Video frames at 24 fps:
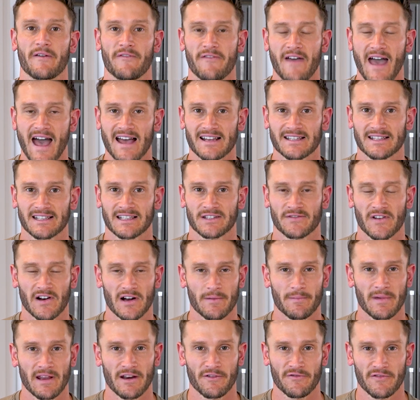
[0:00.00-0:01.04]
the fast is
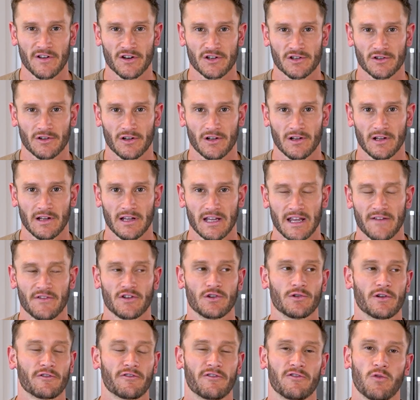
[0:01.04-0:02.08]
very beneficial. If
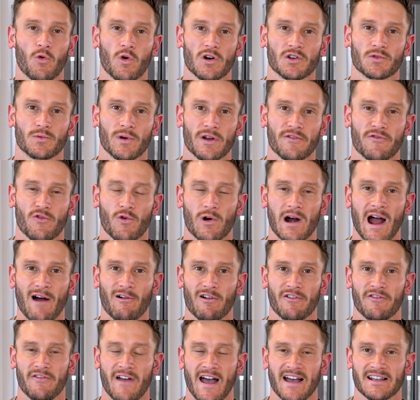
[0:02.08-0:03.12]
you're doing four twenty-four
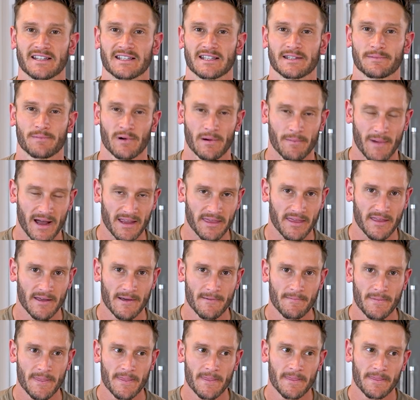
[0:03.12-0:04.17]
hour fasts per month,
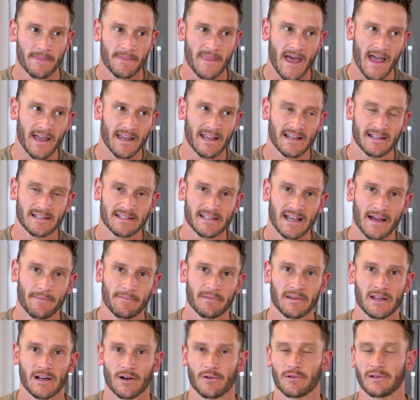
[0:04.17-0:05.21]
that ends
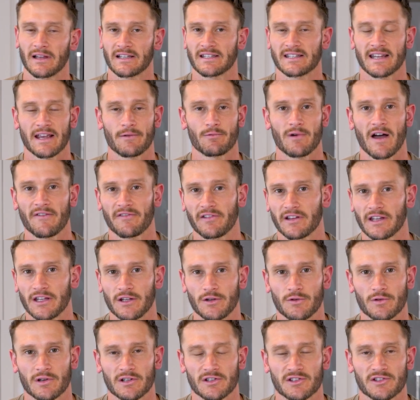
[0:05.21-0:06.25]
up, you know, let's say roughly
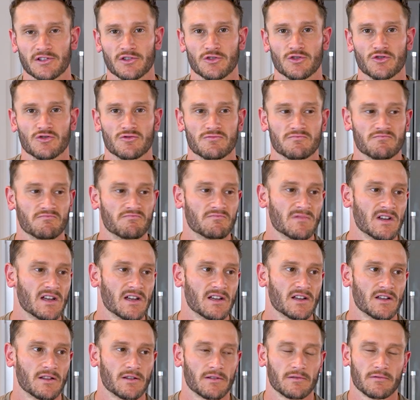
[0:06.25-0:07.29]
you consume
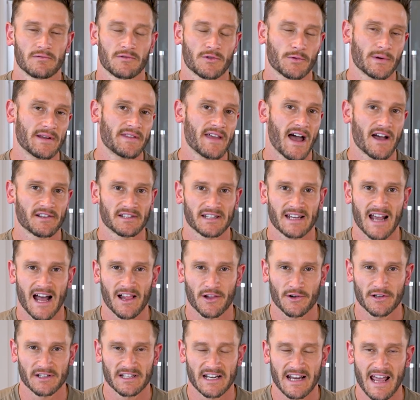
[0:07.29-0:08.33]
three thousand
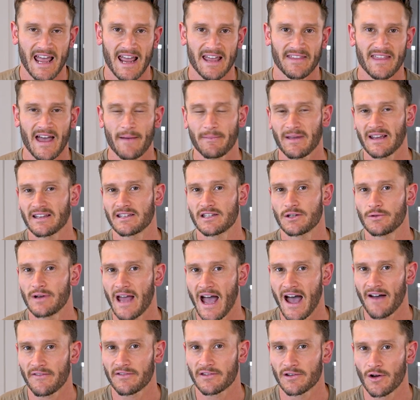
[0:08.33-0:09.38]
calories a day. That means you'd
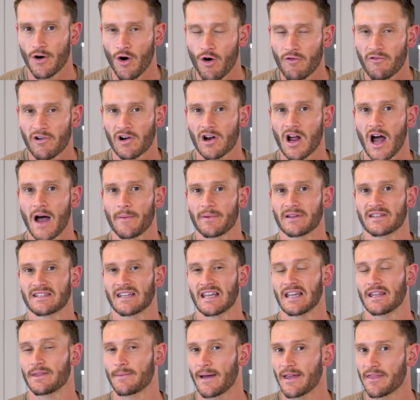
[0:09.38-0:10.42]
have to
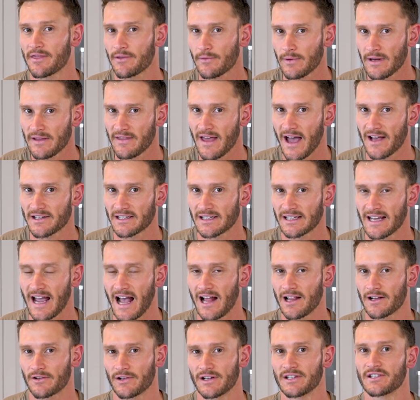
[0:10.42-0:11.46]
overcompensate by three thousand
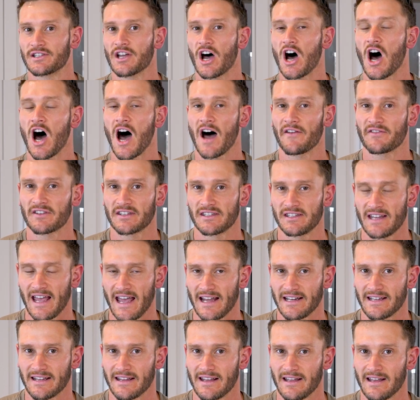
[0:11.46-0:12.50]
calories to
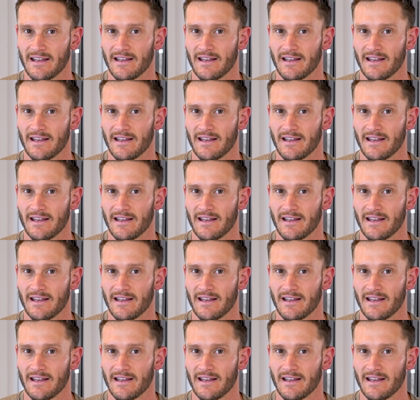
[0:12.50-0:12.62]
offset